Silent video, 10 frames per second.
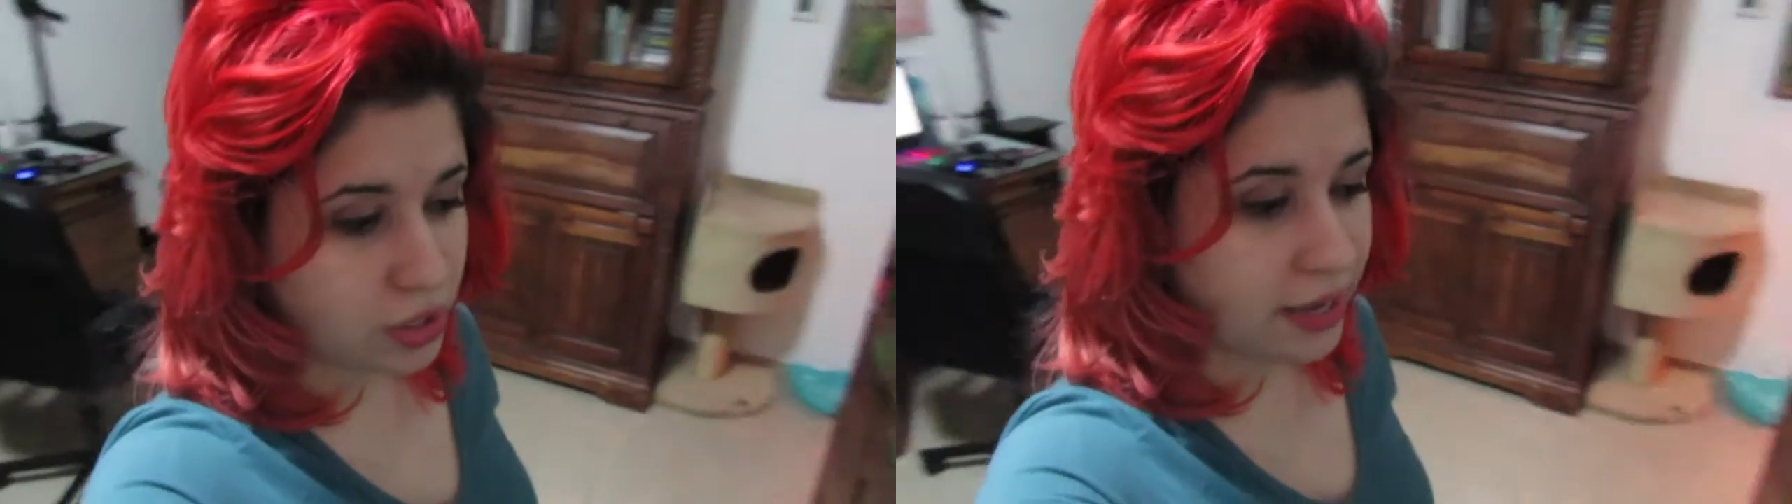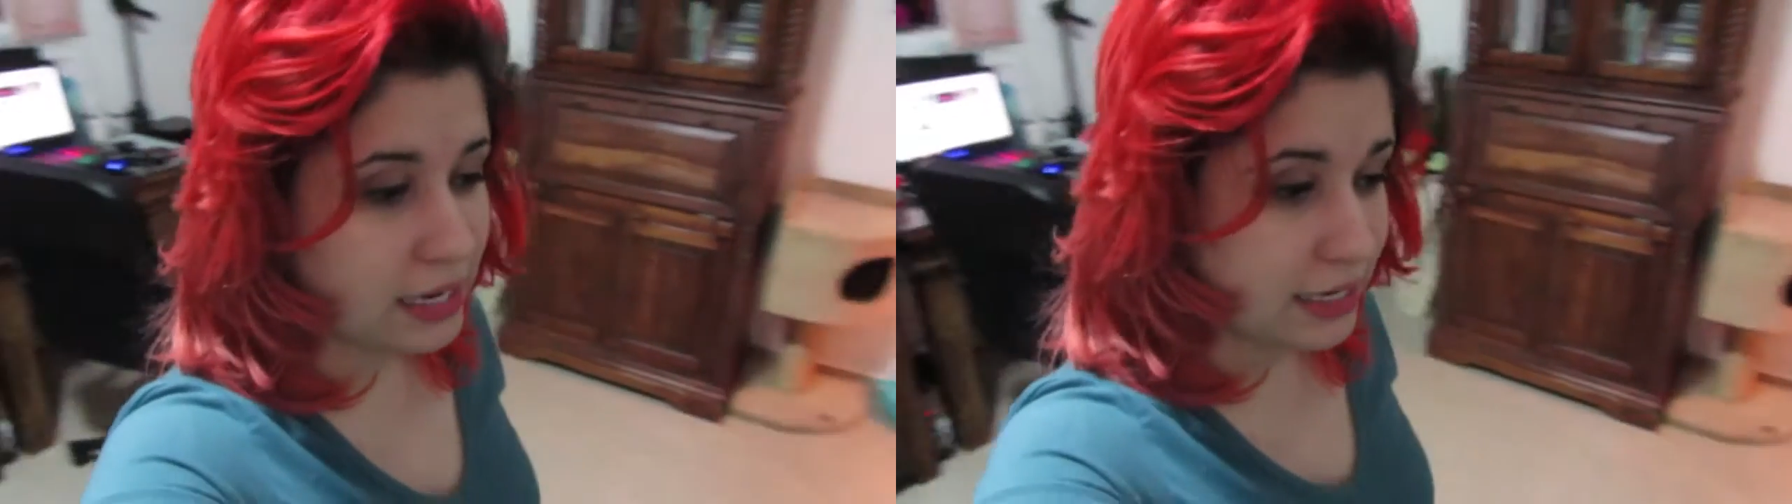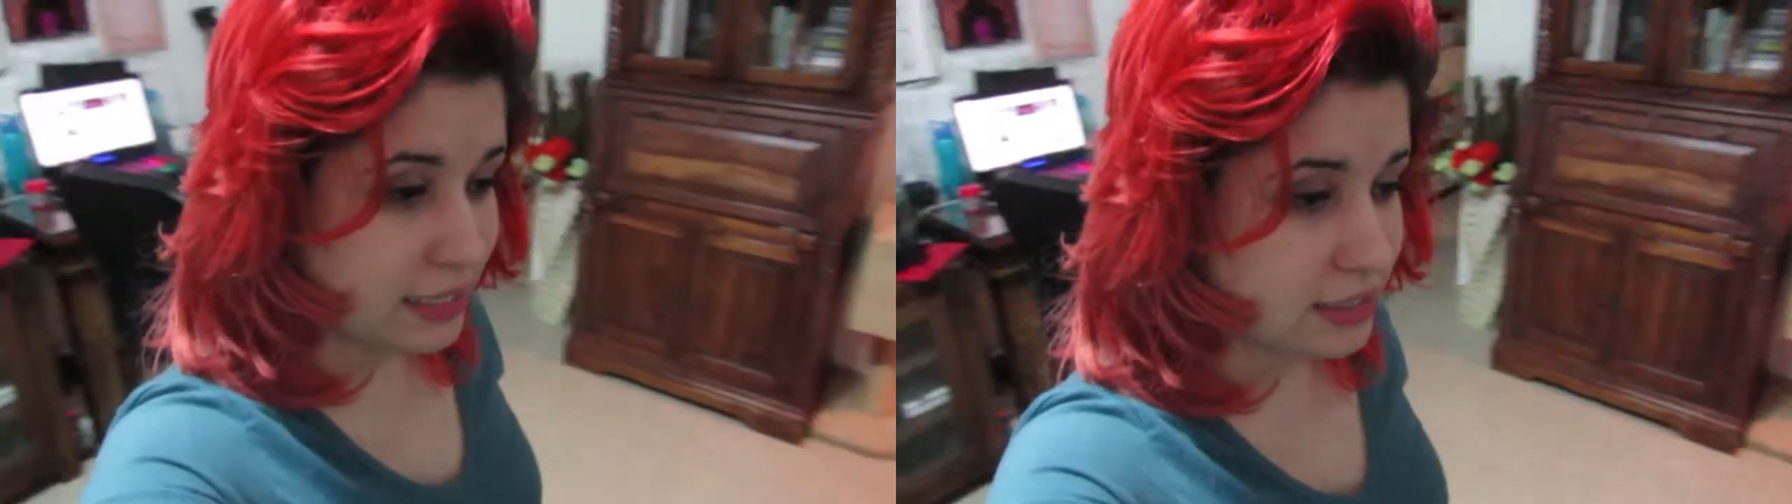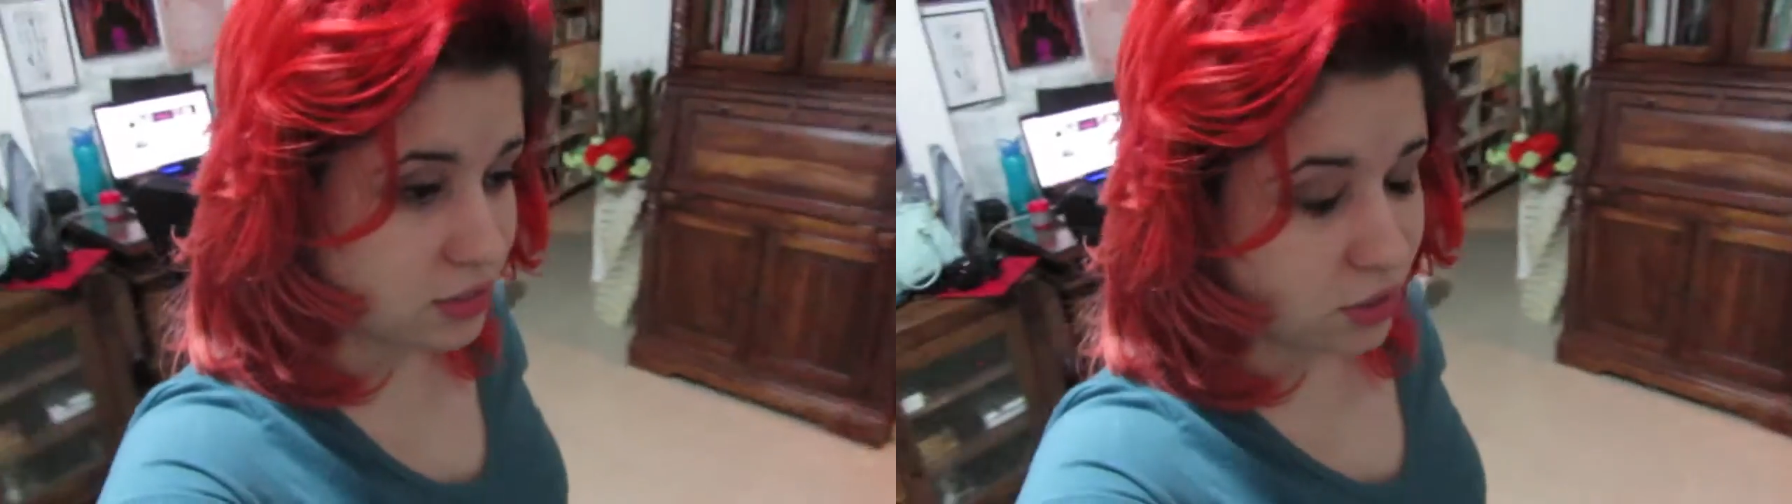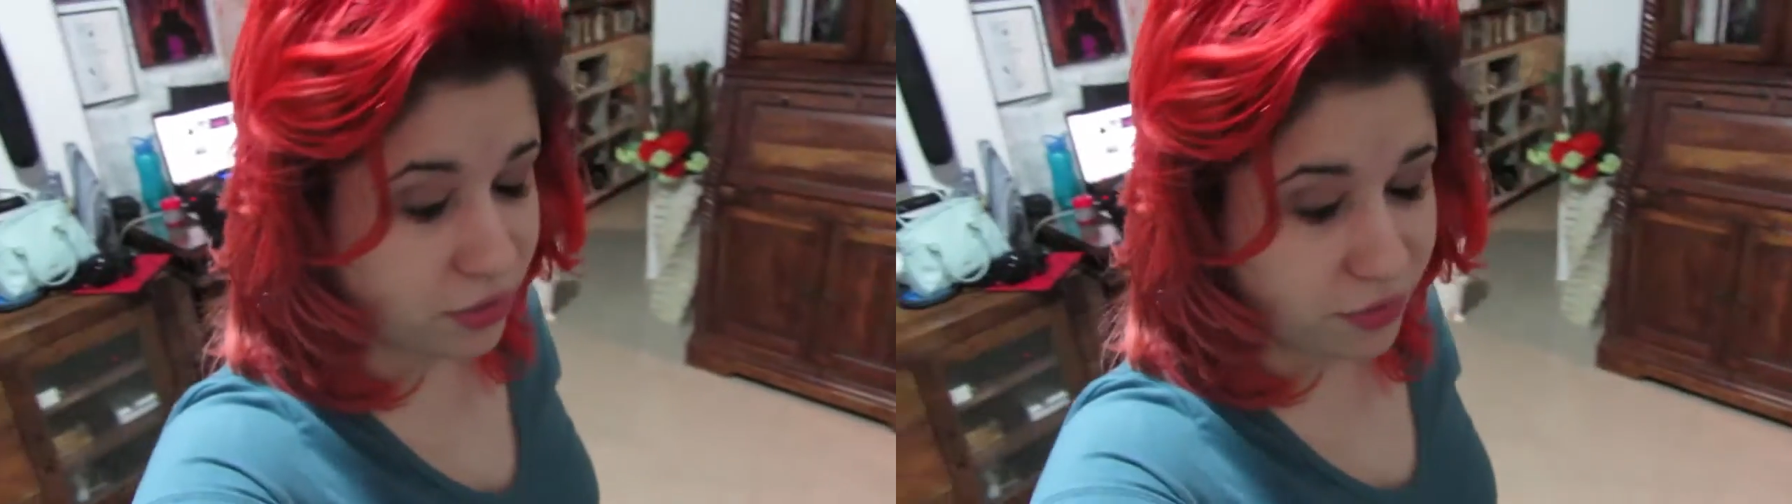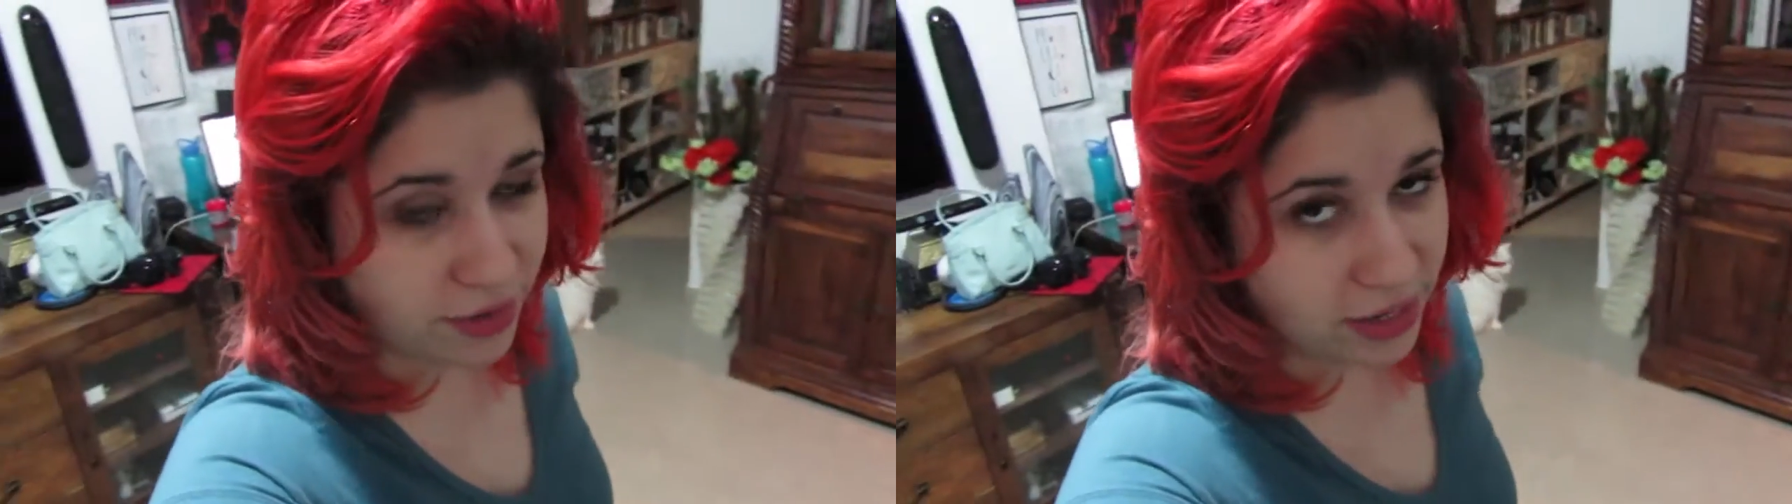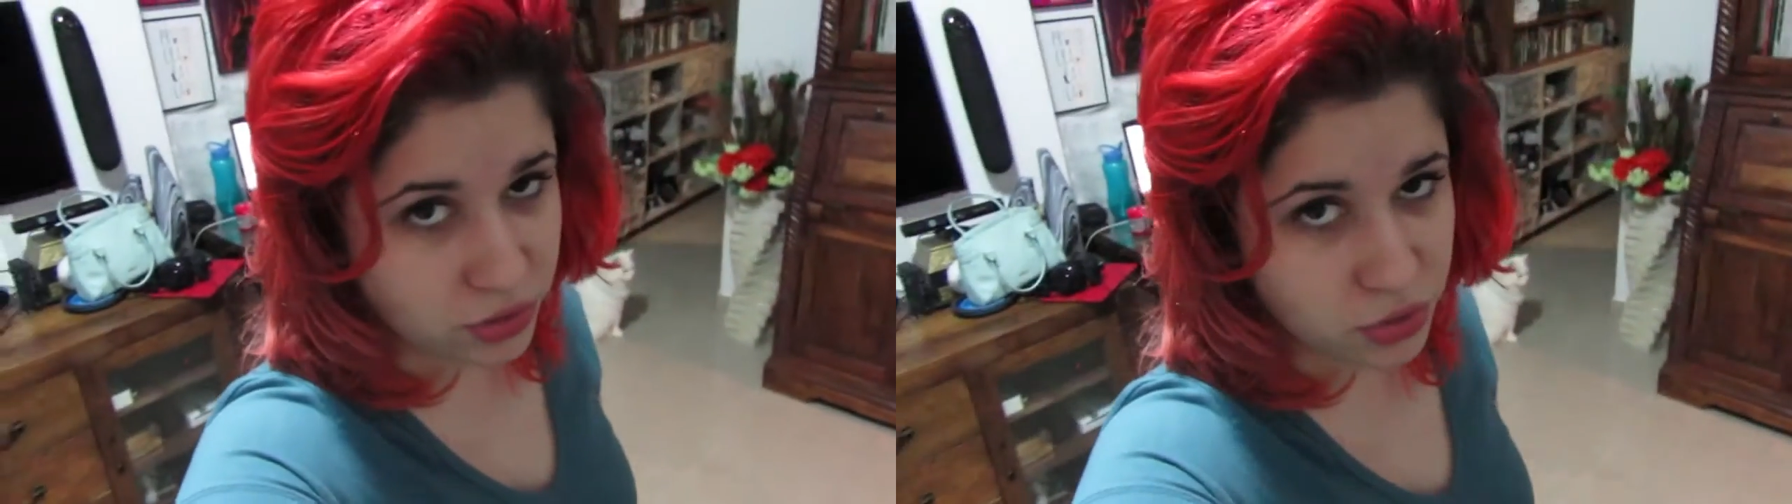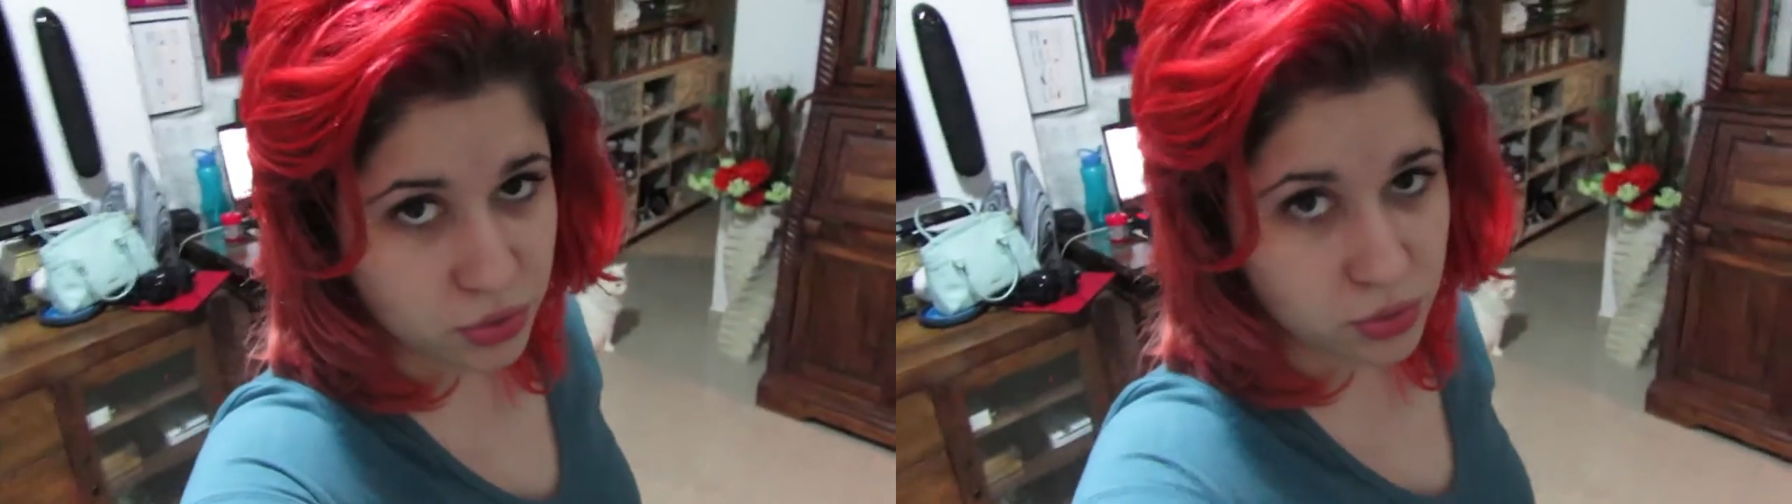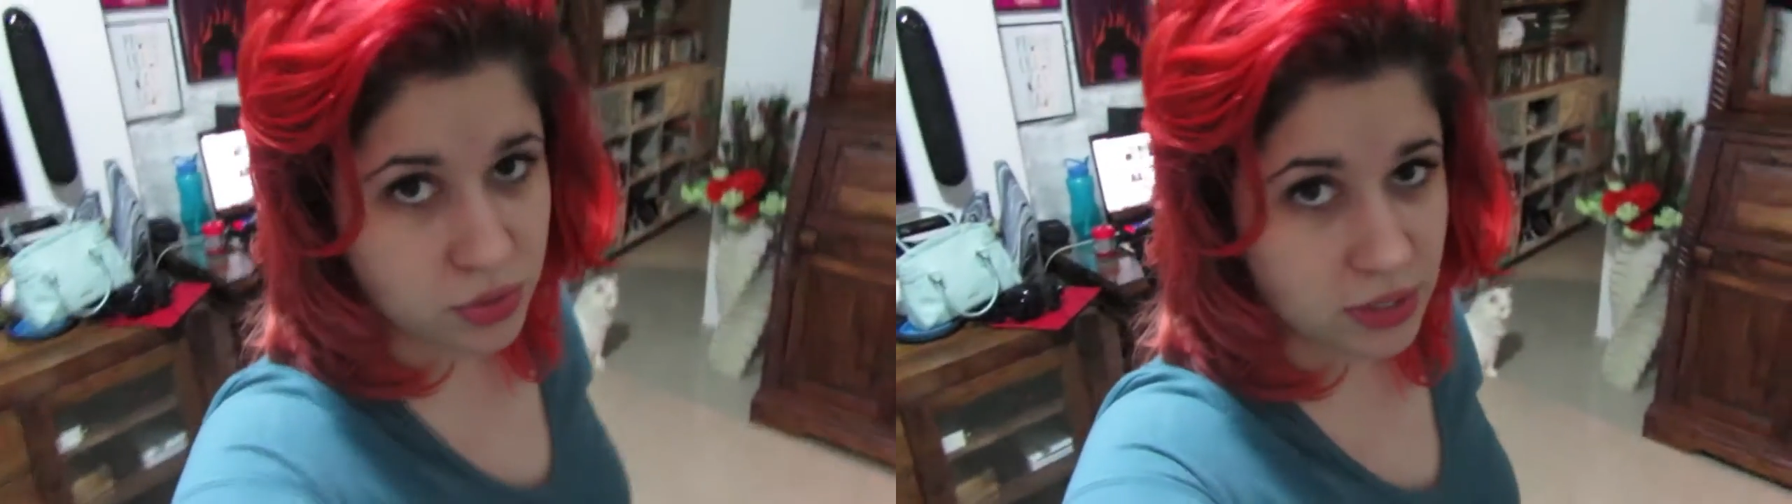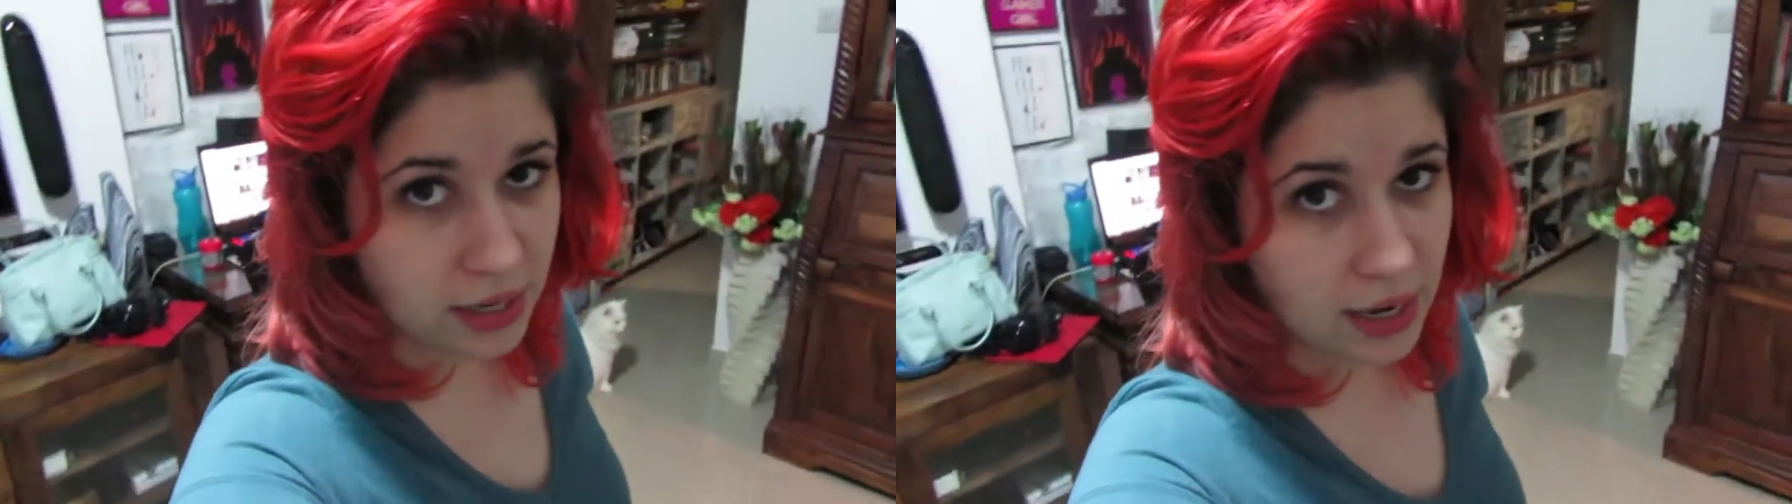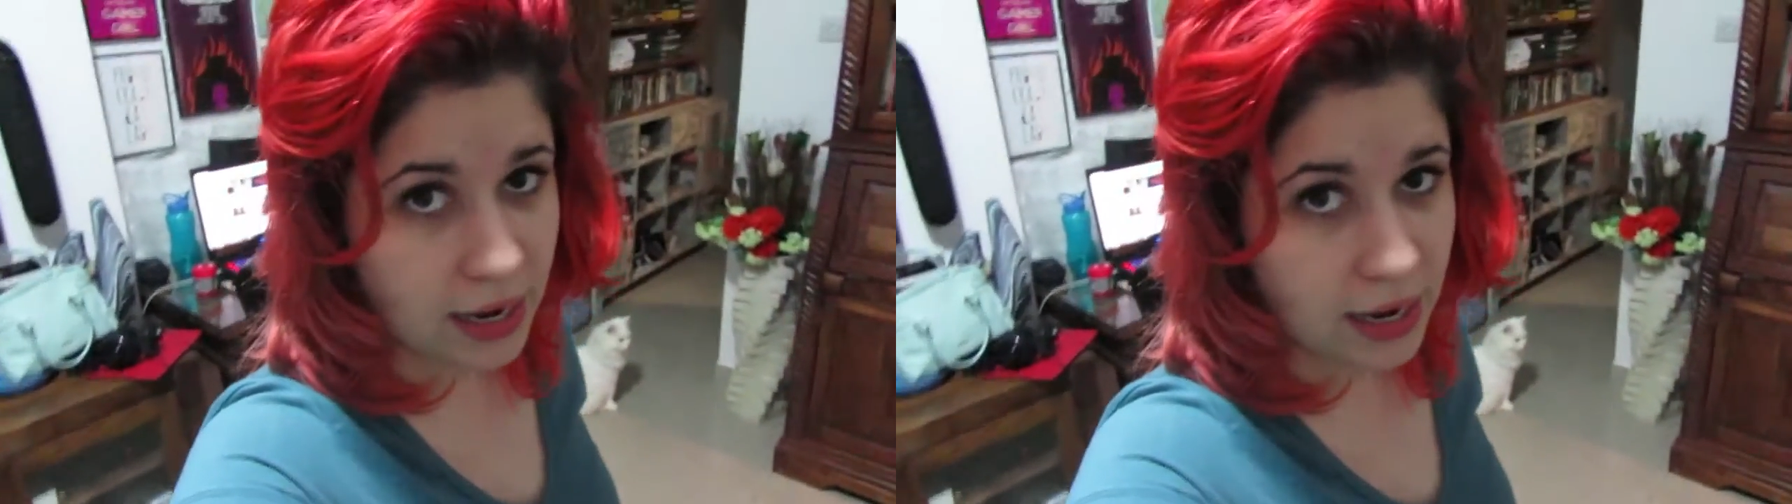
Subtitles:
and I did not find shoes that